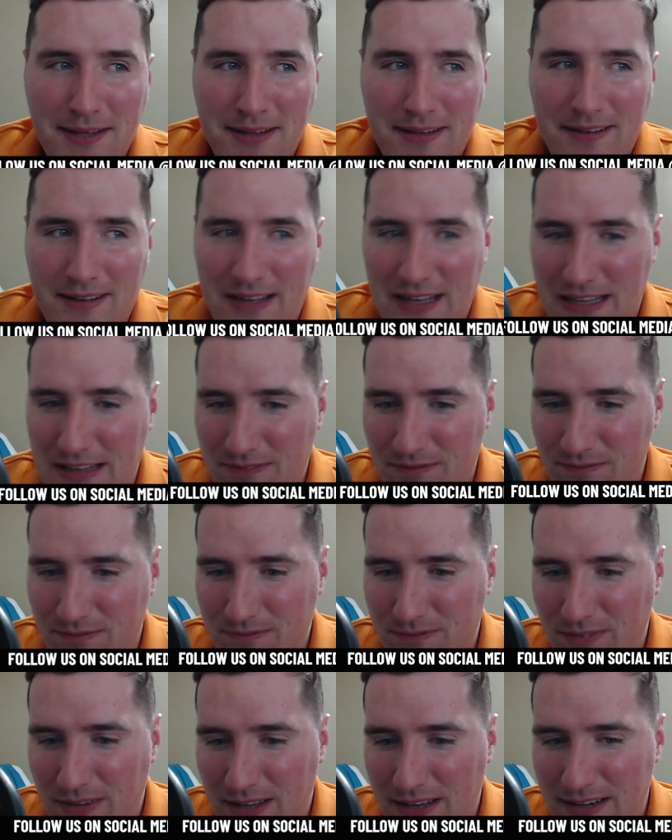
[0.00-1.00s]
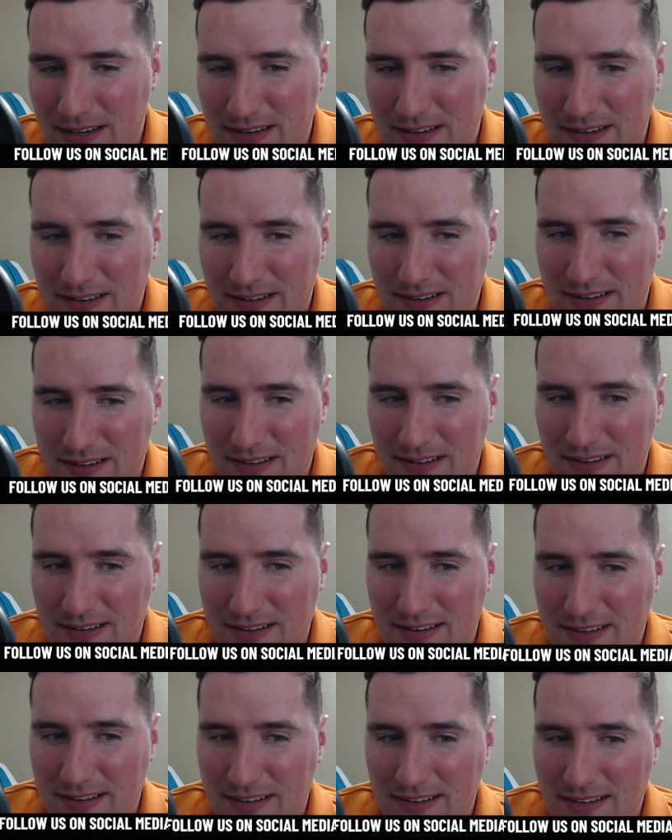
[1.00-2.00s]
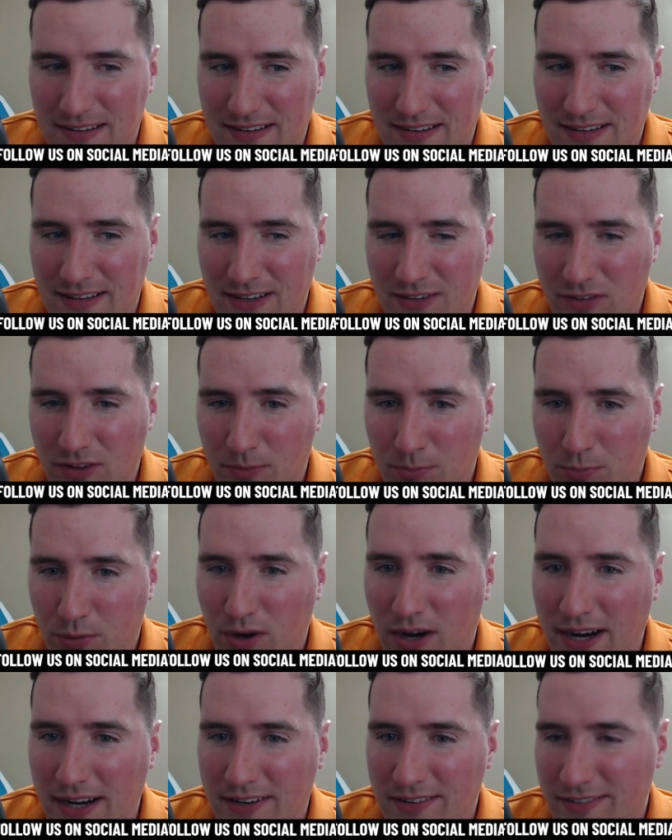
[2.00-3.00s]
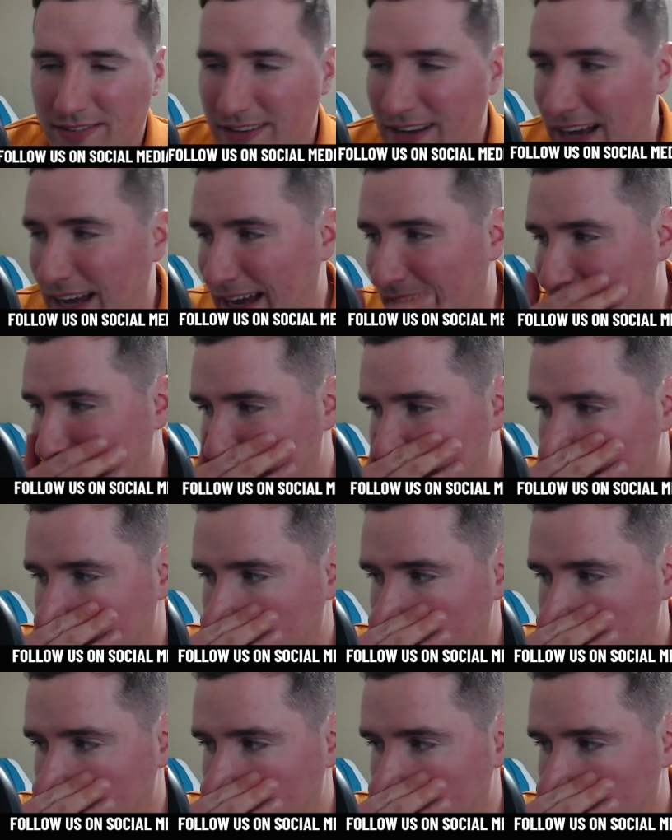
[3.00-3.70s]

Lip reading: But like I said, Brian Scott,